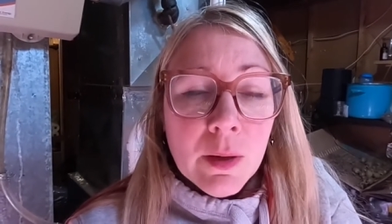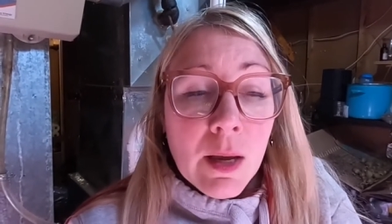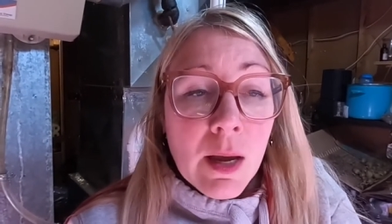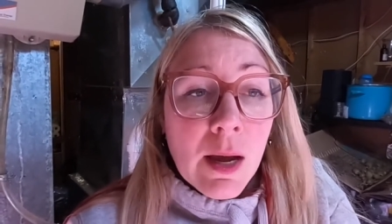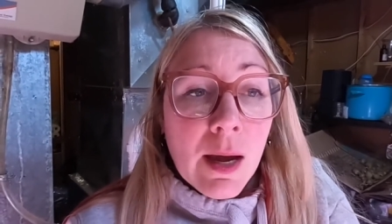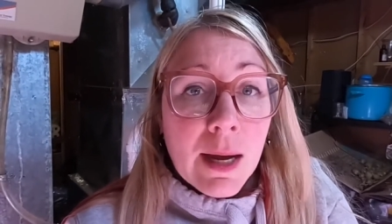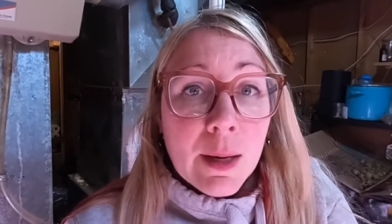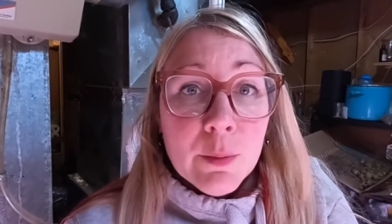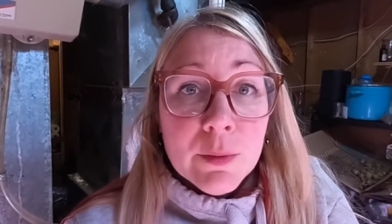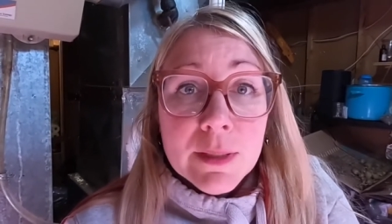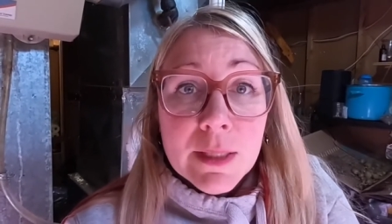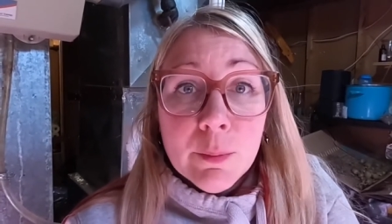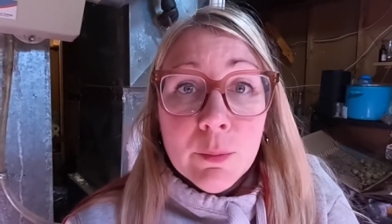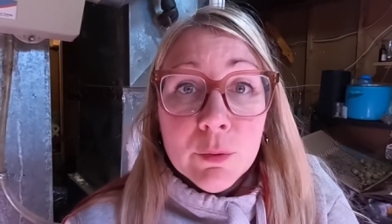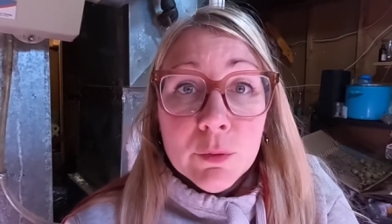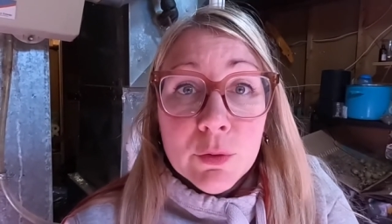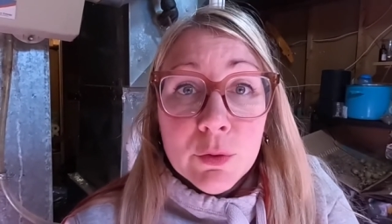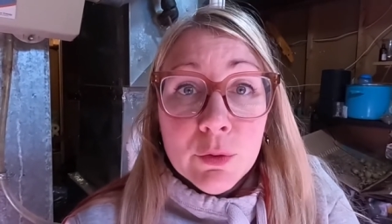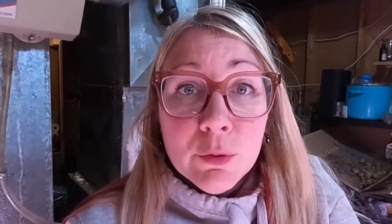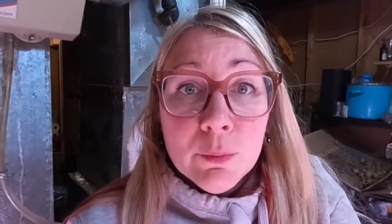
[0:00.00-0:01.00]
I was able
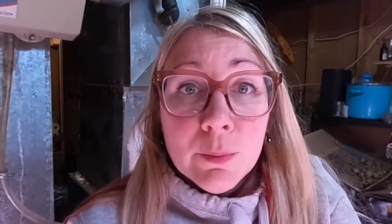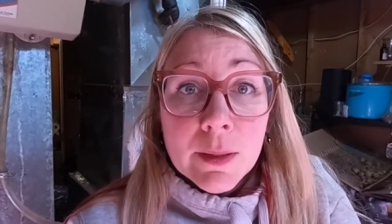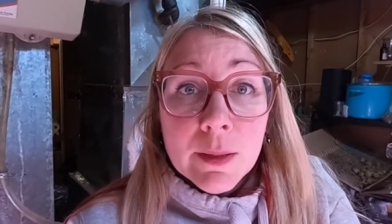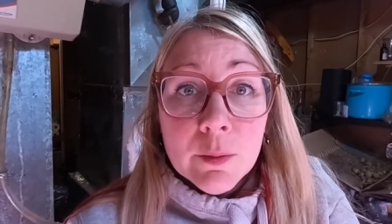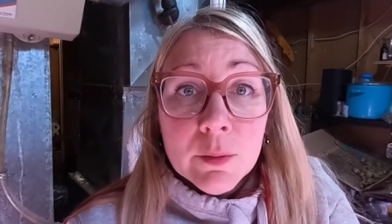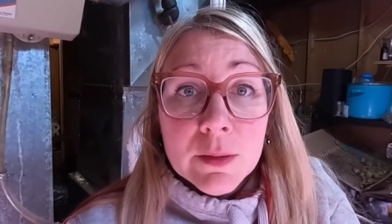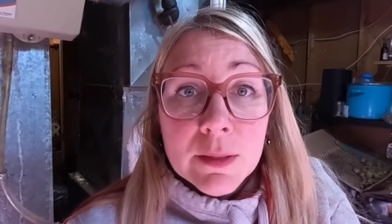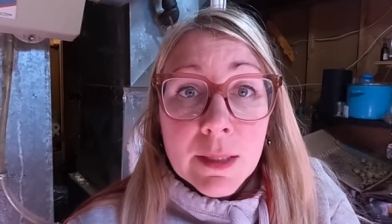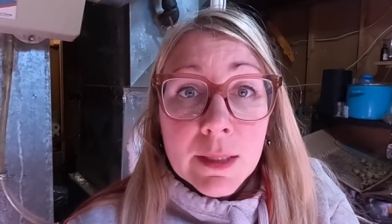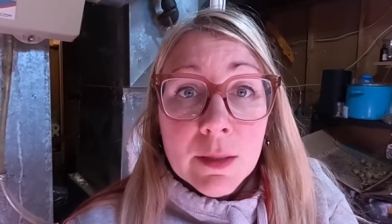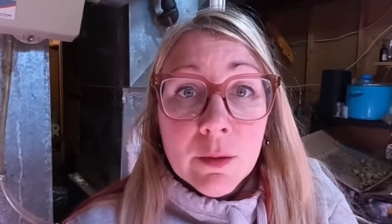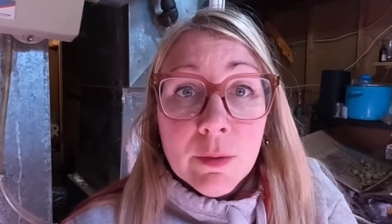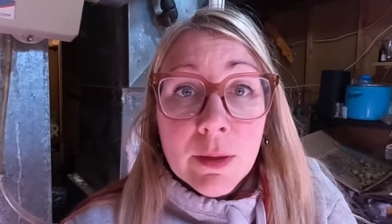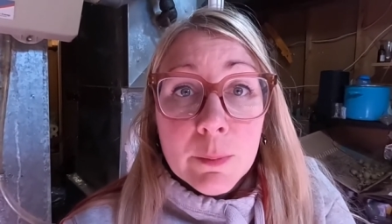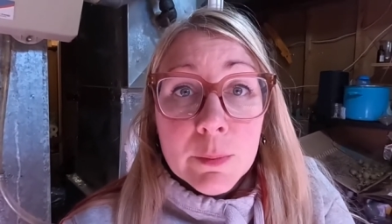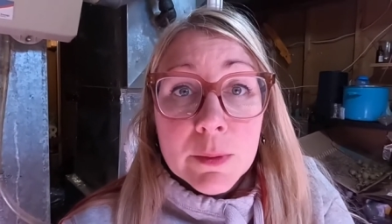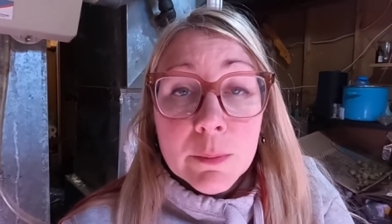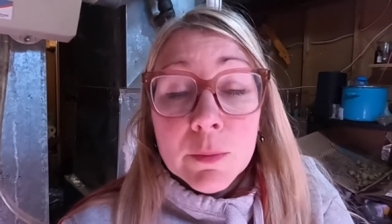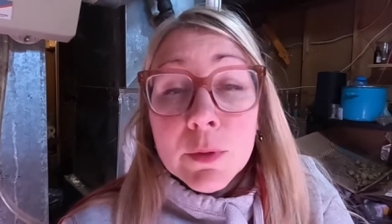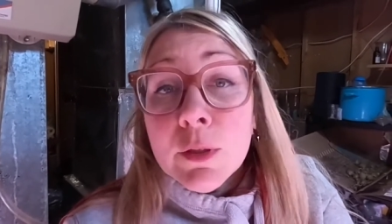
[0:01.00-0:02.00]
to run outside and grab
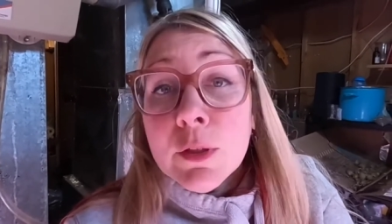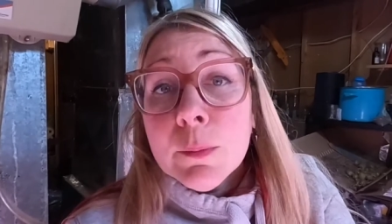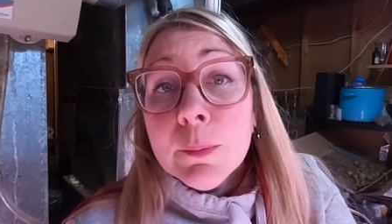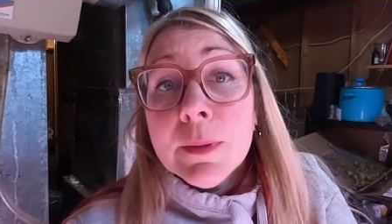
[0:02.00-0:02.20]
some dirt